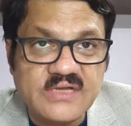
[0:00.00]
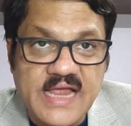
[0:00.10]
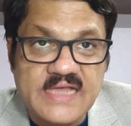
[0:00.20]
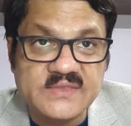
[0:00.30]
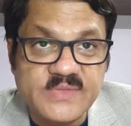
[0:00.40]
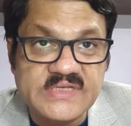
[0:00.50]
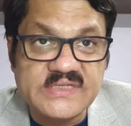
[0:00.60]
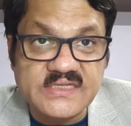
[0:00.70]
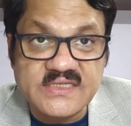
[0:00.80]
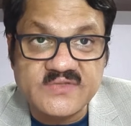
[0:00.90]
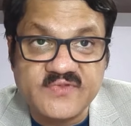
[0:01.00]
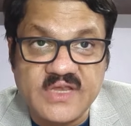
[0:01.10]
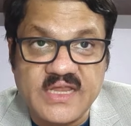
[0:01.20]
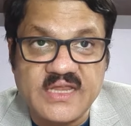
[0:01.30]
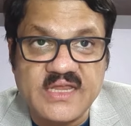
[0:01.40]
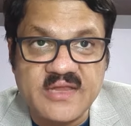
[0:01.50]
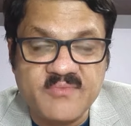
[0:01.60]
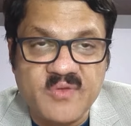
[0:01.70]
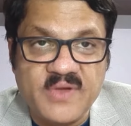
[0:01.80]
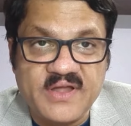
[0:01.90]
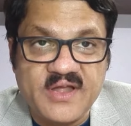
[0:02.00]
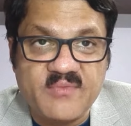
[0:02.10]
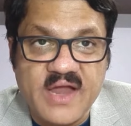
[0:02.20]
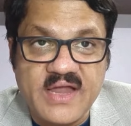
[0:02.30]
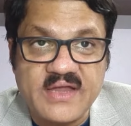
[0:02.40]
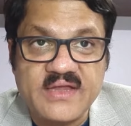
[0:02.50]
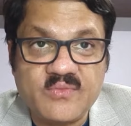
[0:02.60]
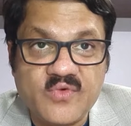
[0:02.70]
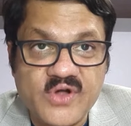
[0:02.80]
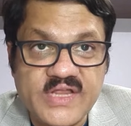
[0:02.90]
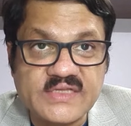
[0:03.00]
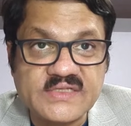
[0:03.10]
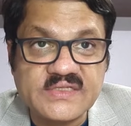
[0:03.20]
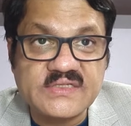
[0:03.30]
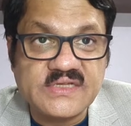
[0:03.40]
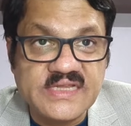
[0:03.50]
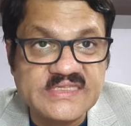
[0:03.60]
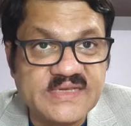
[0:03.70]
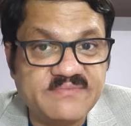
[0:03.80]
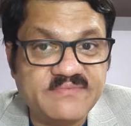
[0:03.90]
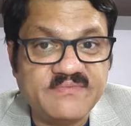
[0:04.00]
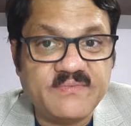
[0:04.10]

has been successfully implemented by Modi's regime.